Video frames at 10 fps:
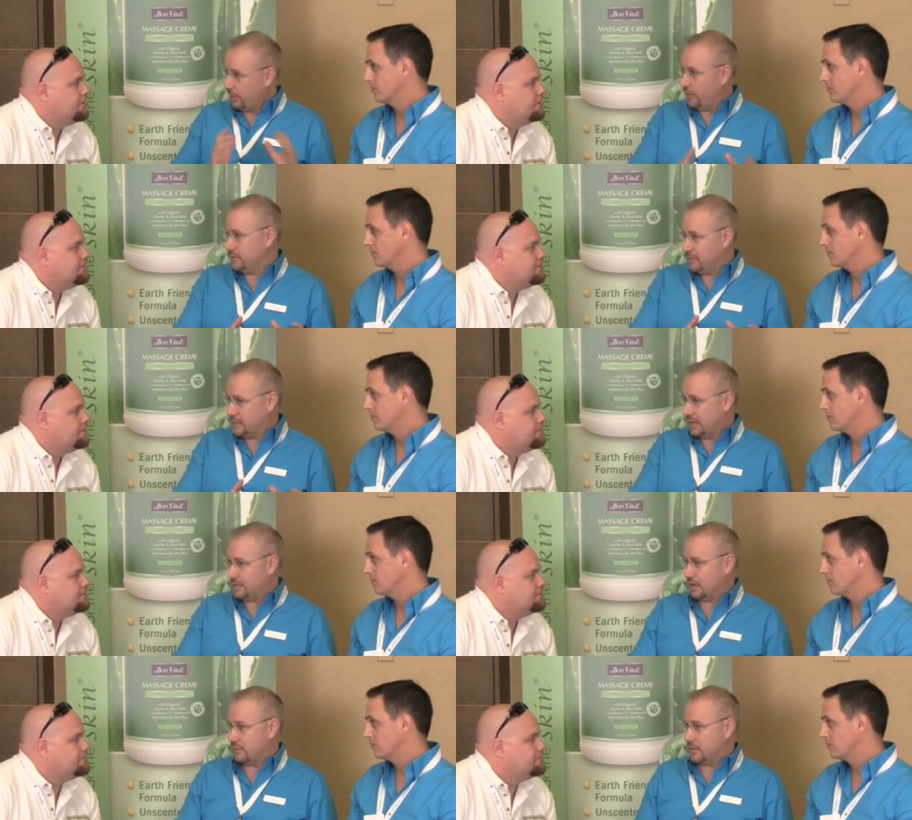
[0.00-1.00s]
Speaker 1: build those
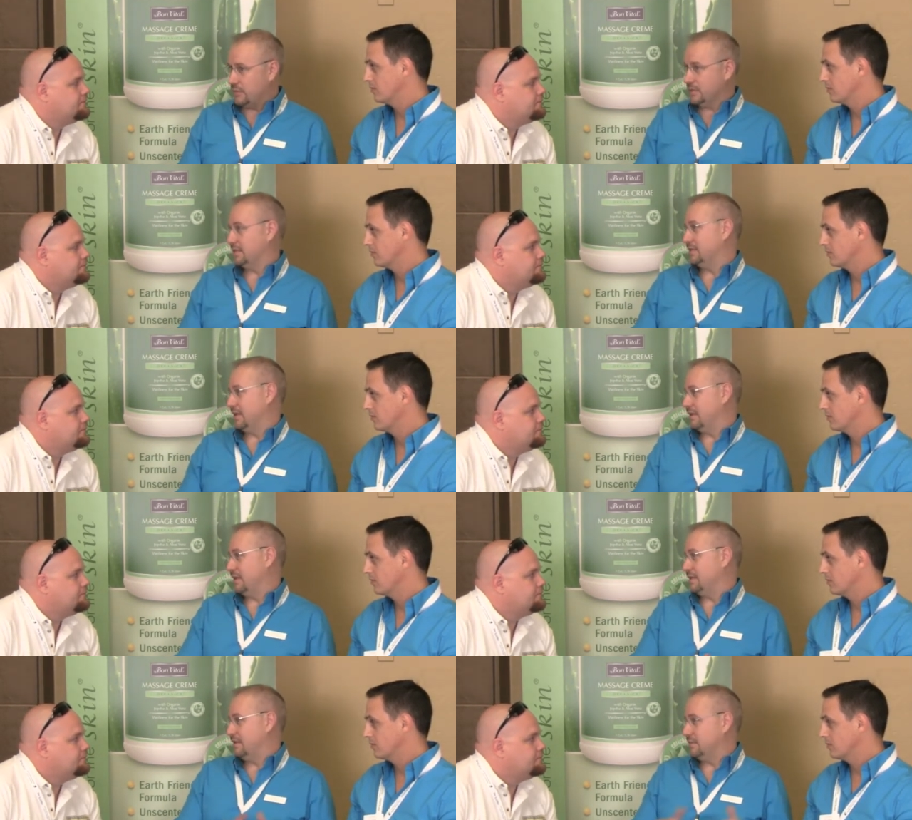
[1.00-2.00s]
massage therapy business and
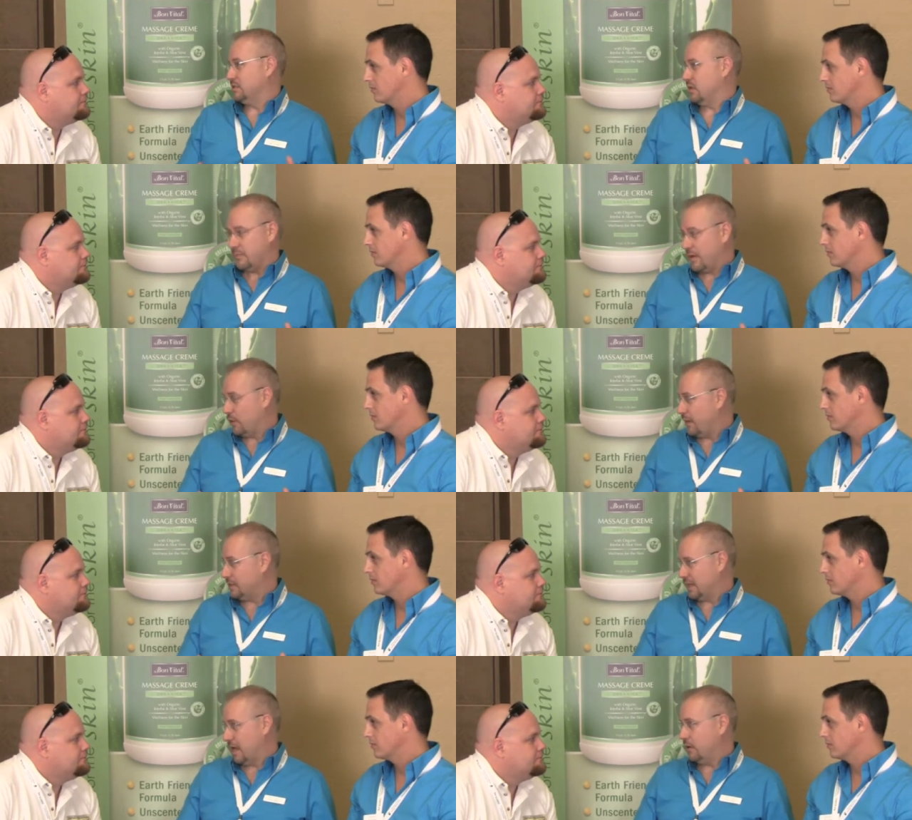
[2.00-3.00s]
then demonstrate better
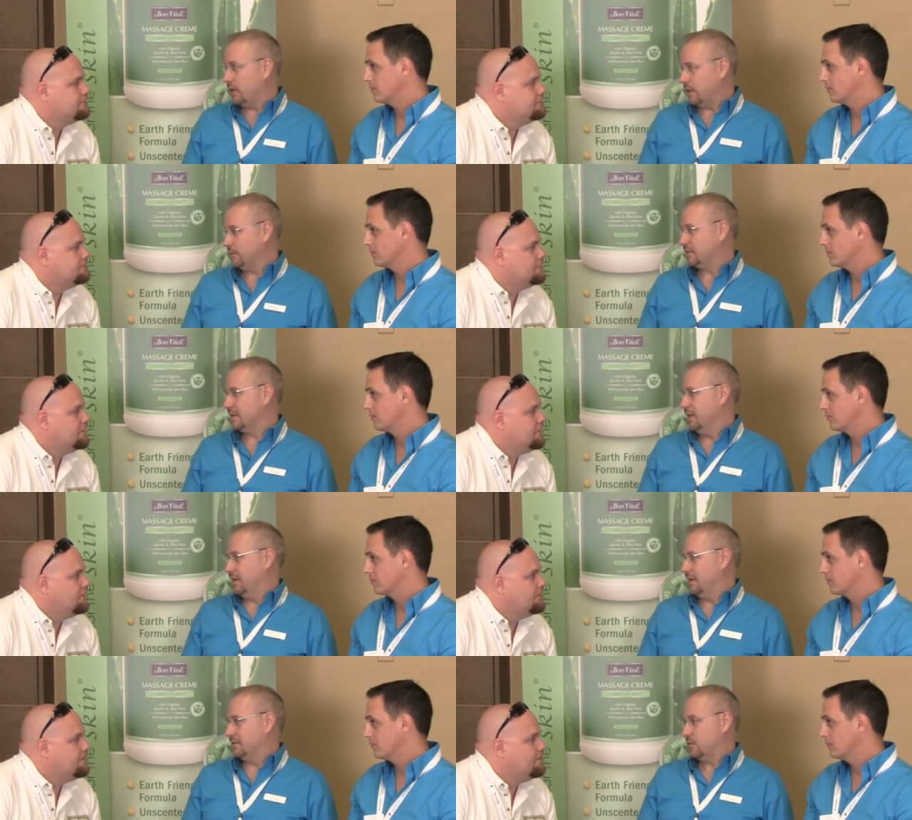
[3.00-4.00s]
patient outcomes
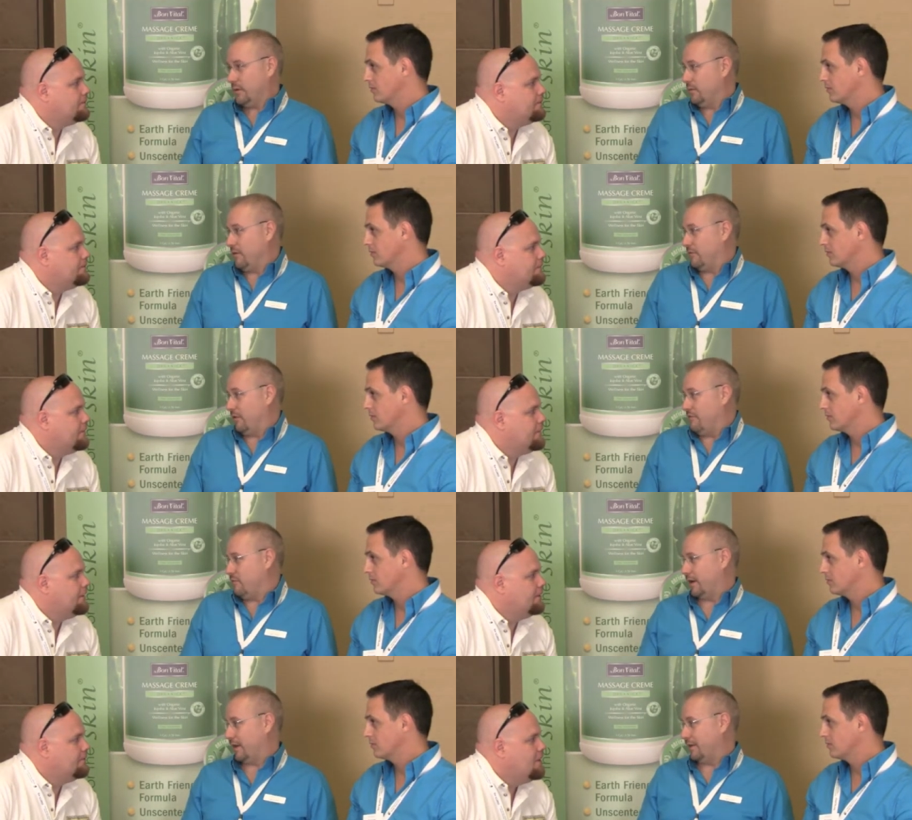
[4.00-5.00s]
is a win-win for
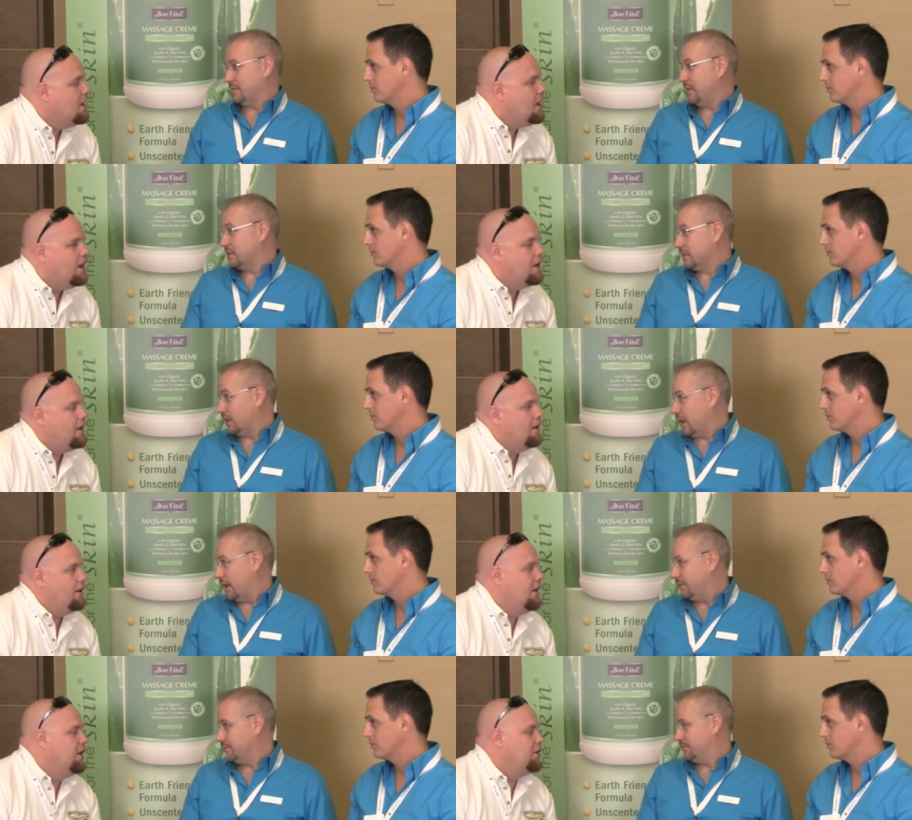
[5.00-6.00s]
everybody, yep. especially the
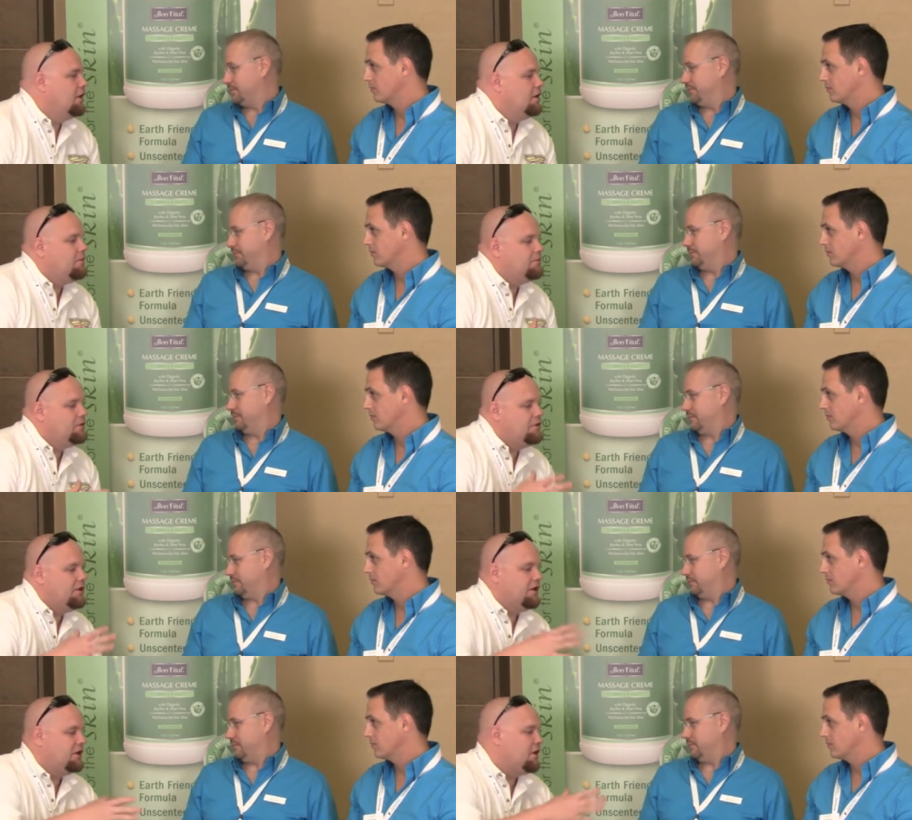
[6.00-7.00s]
client.
Speaker 2: And um,
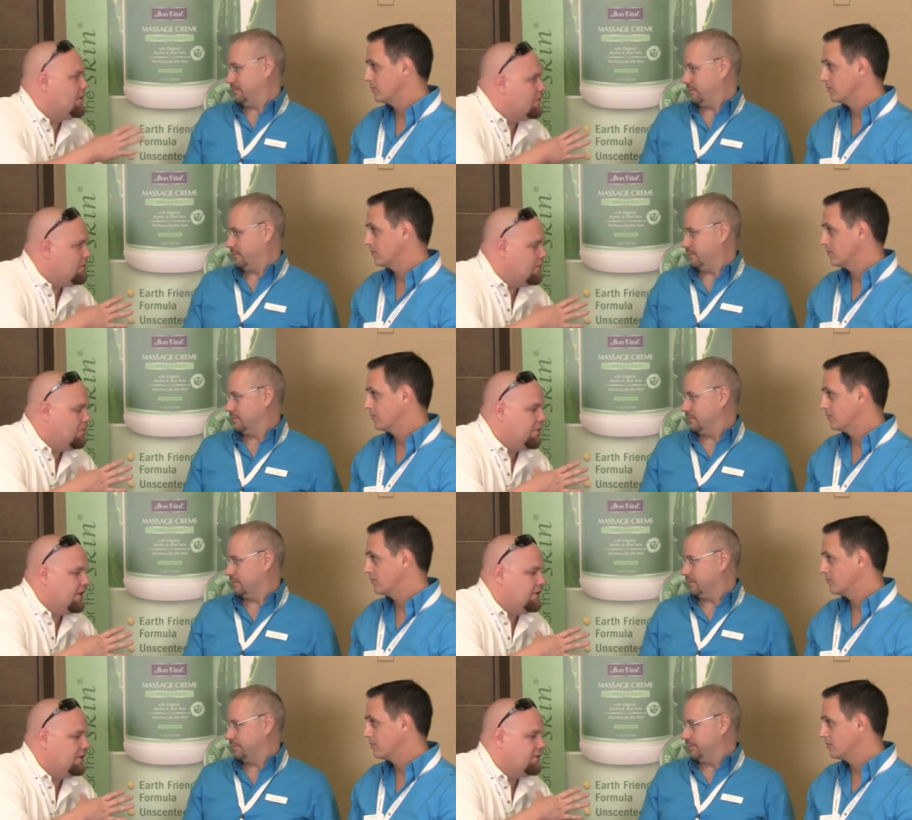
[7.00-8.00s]
do you get into other
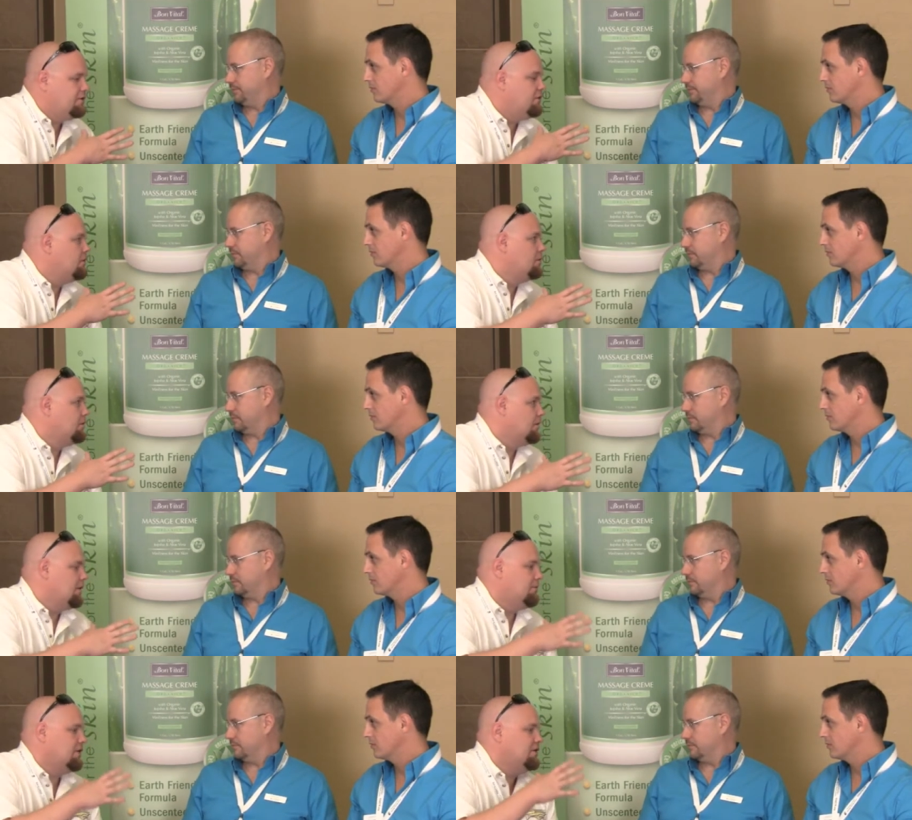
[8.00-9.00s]
modalities
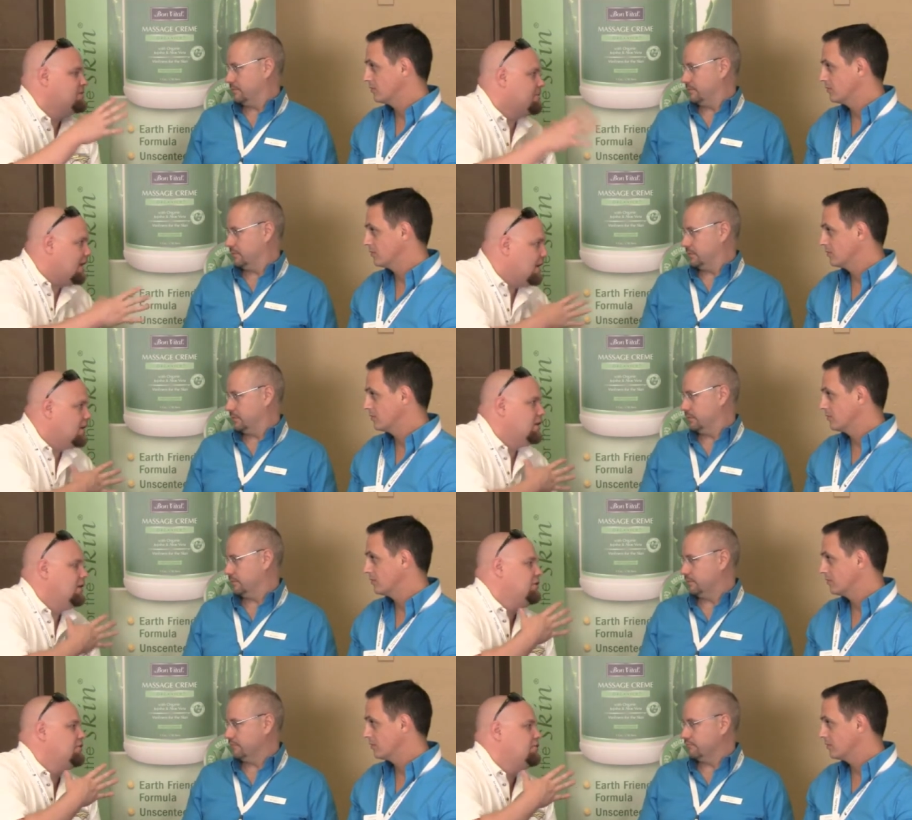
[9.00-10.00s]
too, um, like spa
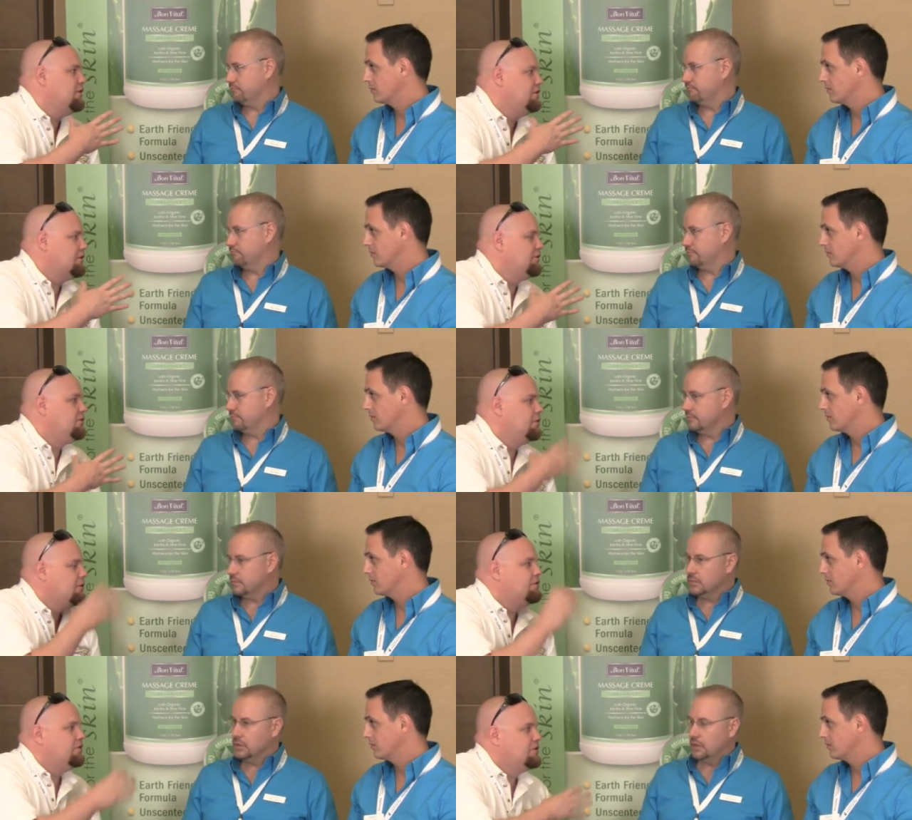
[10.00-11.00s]
industry and stuff
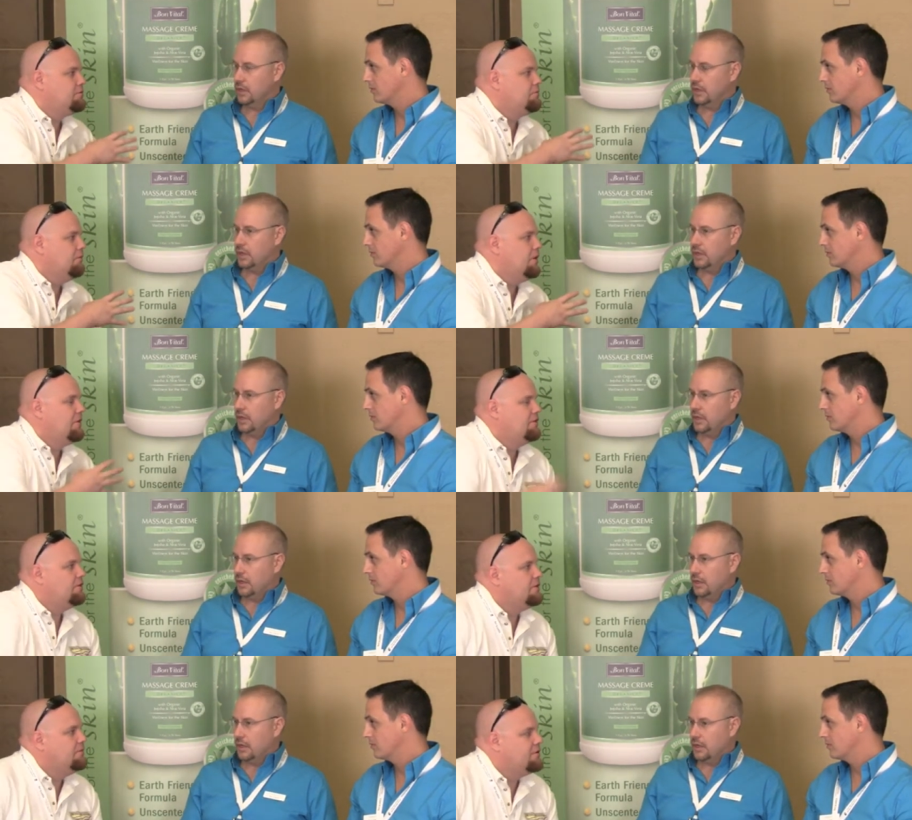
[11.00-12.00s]
too, or is it just uh, basically